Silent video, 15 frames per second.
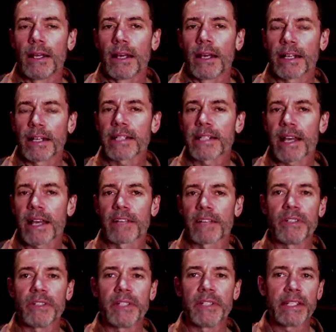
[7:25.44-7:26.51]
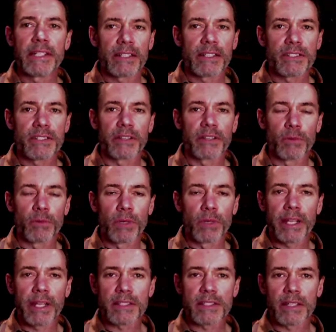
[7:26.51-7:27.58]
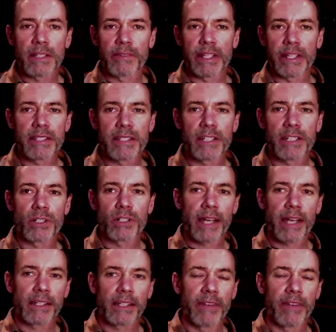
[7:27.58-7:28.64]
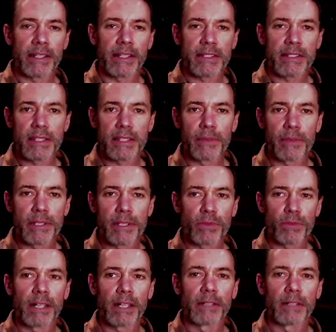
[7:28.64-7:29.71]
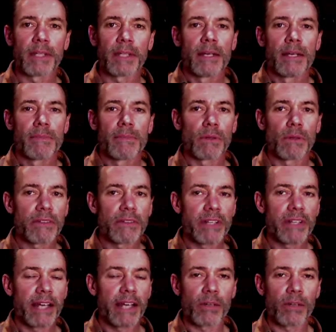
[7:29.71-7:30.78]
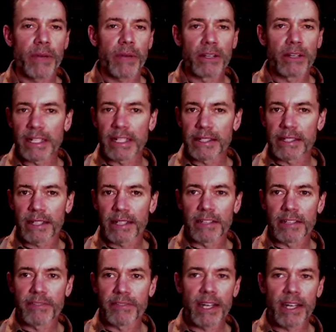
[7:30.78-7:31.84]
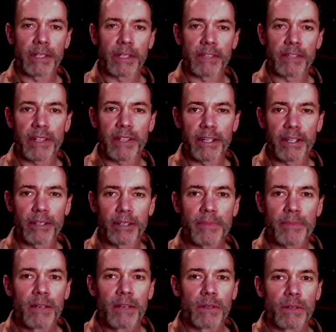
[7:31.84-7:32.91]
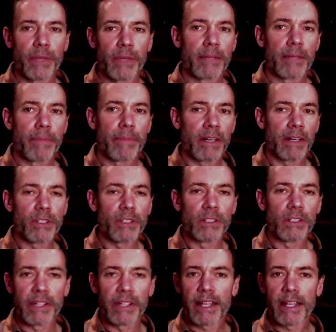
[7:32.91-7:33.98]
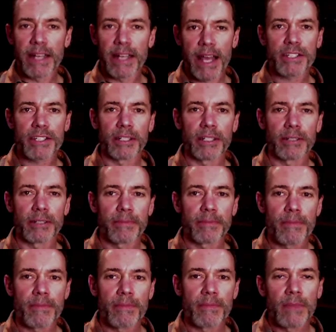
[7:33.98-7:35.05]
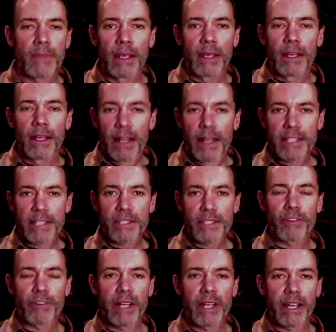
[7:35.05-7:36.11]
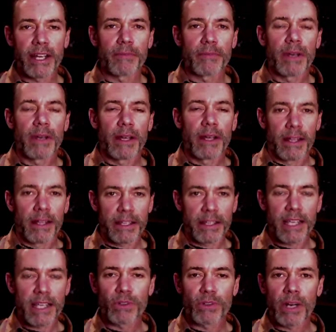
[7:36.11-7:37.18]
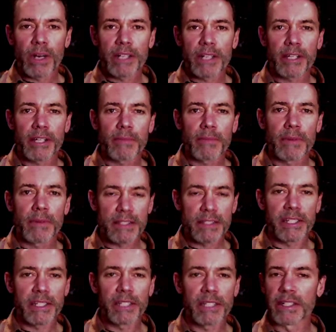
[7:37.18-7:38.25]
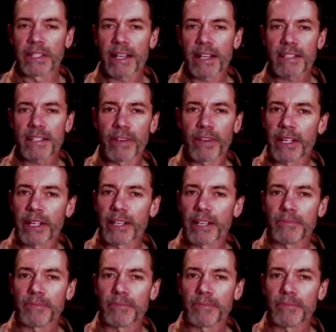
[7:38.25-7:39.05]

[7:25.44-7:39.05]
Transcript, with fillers: I'd like to add a few details to the workings of the central activating system as well, but we'll cover that in greater detail in the following video, when we get a better view of it in action. That's all for now. Thanks for watching. I'll see you in the next video.